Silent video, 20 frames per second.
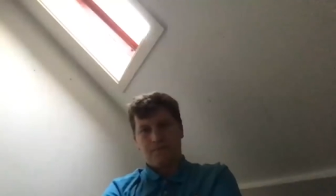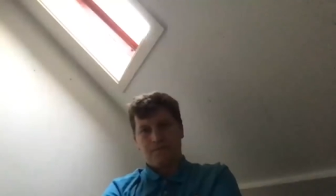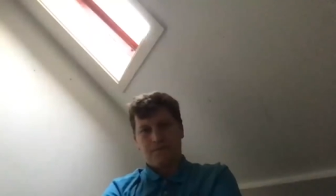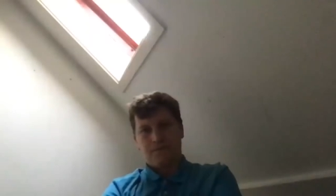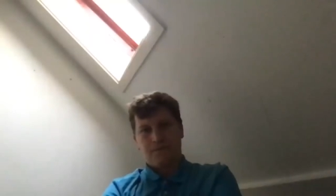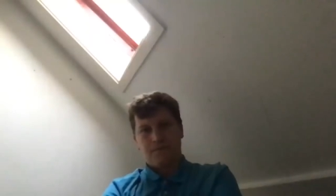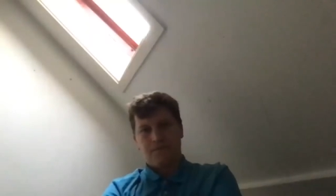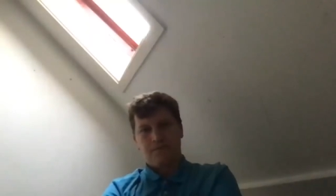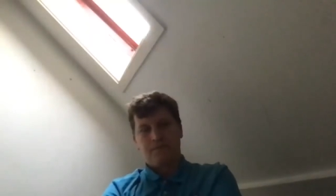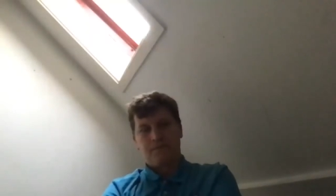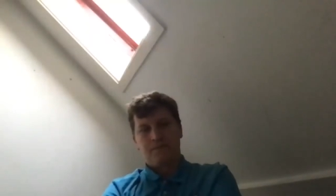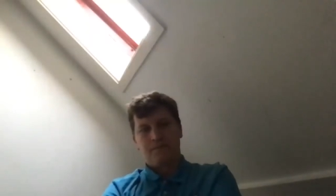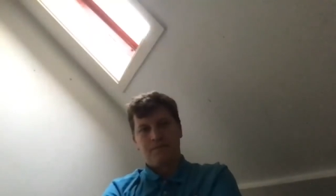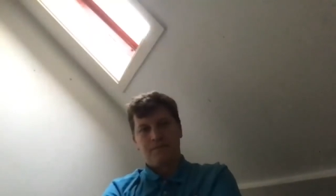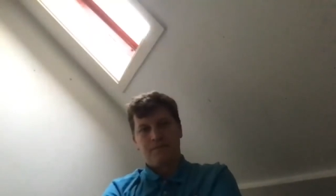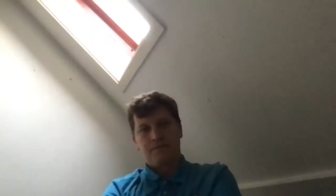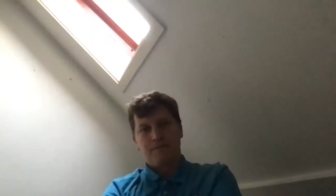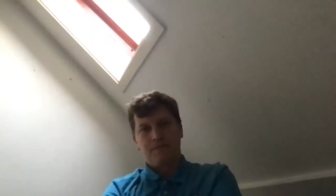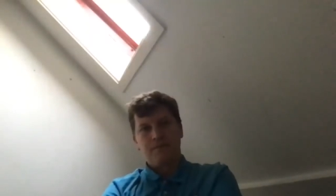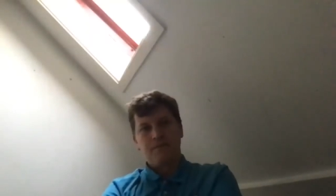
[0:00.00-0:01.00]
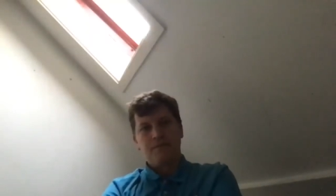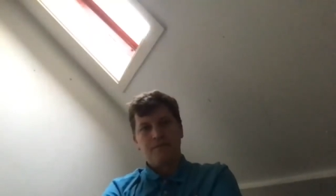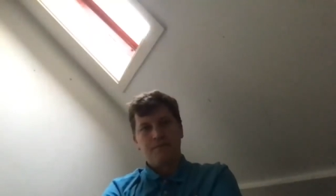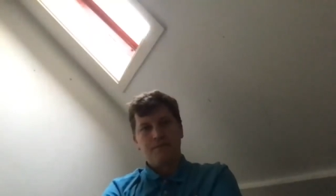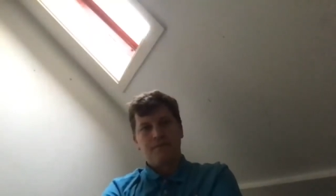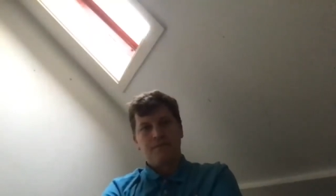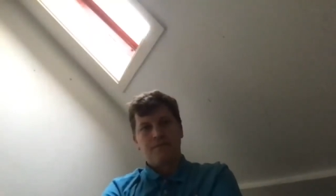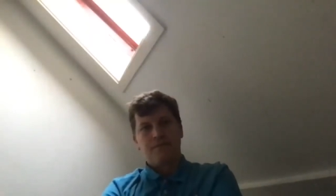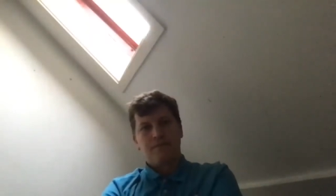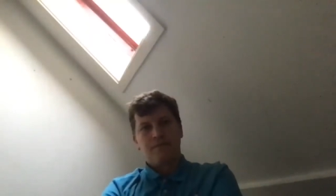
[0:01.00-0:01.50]
um,
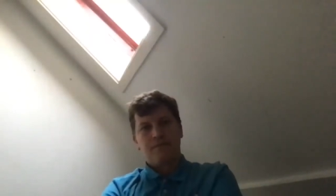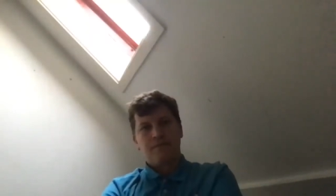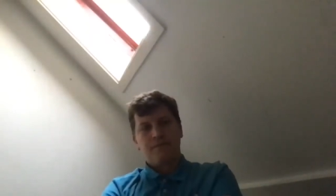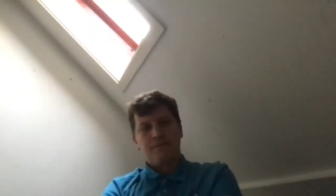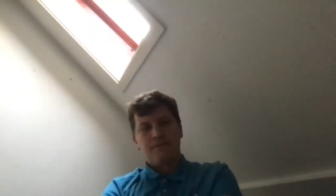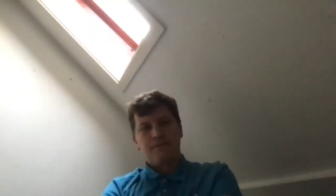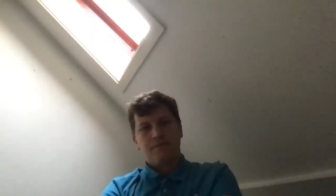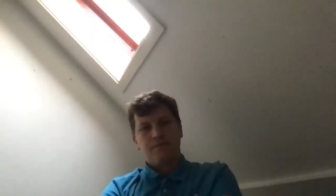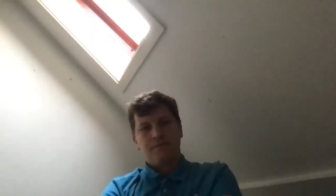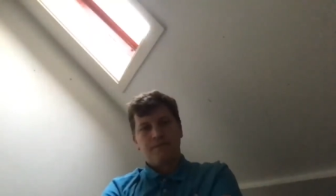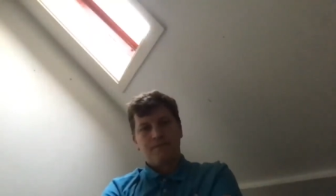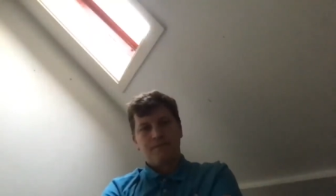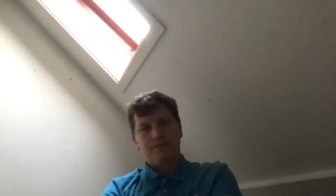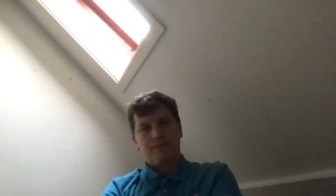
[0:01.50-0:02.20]
task, I, I